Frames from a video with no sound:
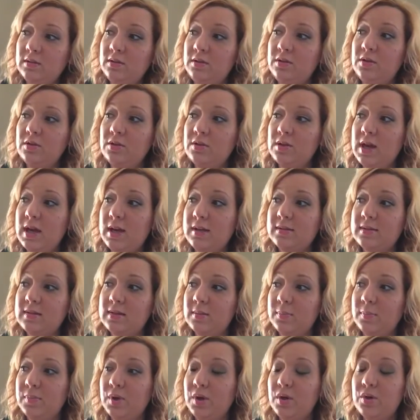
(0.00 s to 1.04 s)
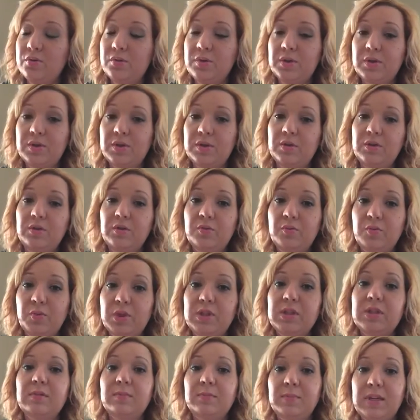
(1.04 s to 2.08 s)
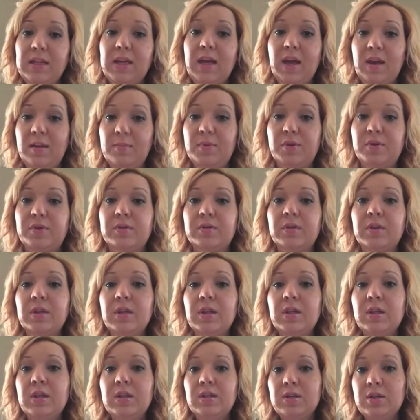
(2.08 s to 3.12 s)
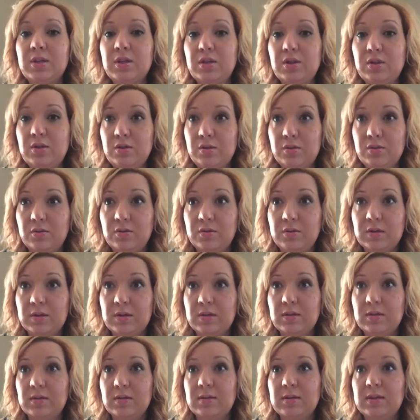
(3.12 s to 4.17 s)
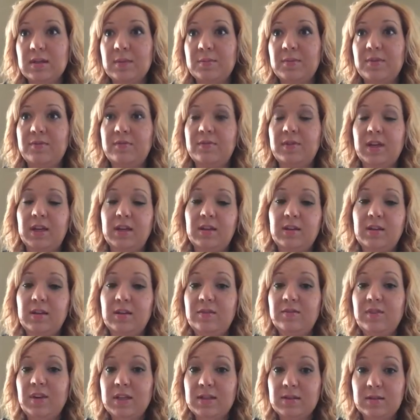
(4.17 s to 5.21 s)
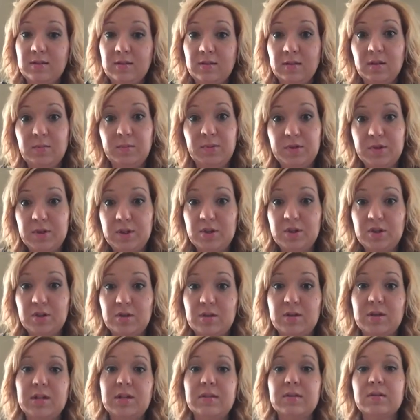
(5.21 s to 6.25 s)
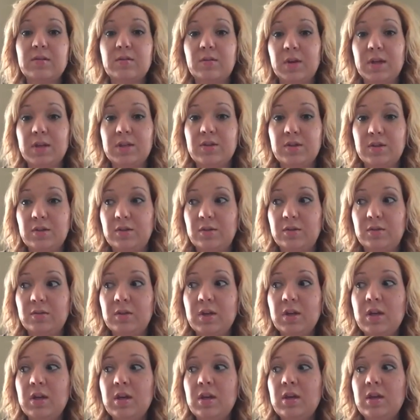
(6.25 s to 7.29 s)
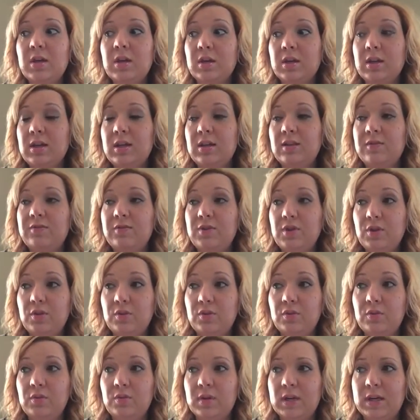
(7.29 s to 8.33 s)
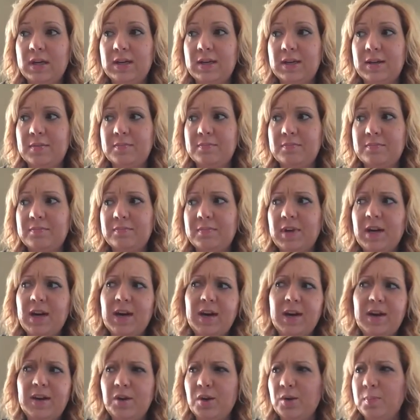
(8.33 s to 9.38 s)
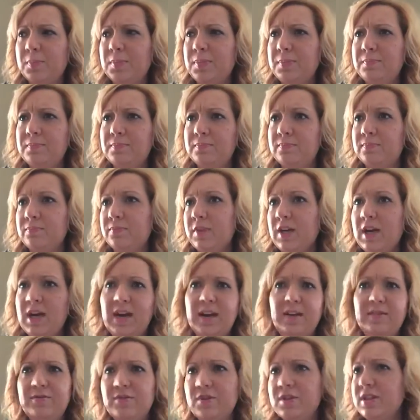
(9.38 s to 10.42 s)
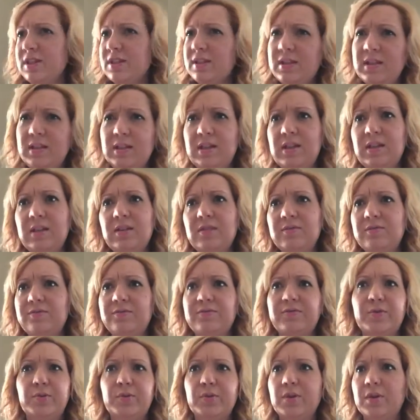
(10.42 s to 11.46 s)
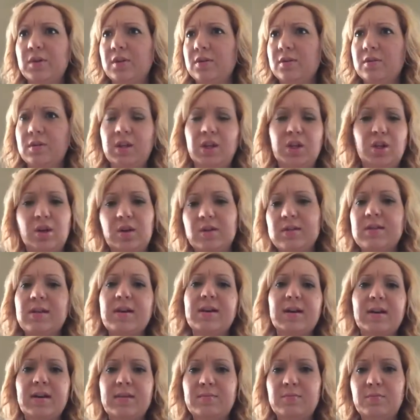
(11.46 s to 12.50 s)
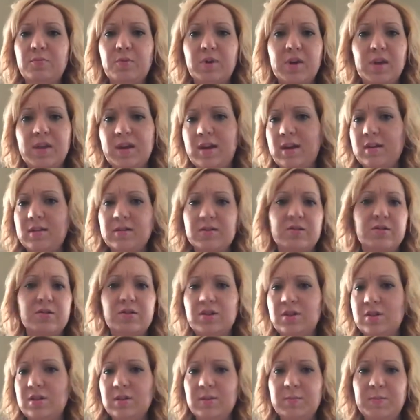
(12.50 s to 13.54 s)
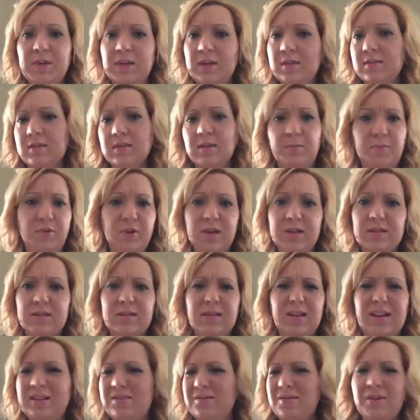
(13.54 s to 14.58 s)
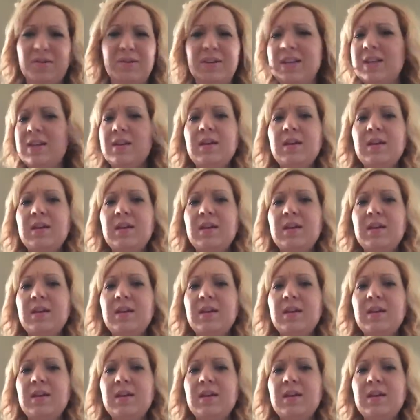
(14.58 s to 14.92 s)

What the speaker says: you wouldn't be able to use some of, like the advanced clear blue digital is going to give you high fertility for a long time while that estrogen's being suppressed. I don't know.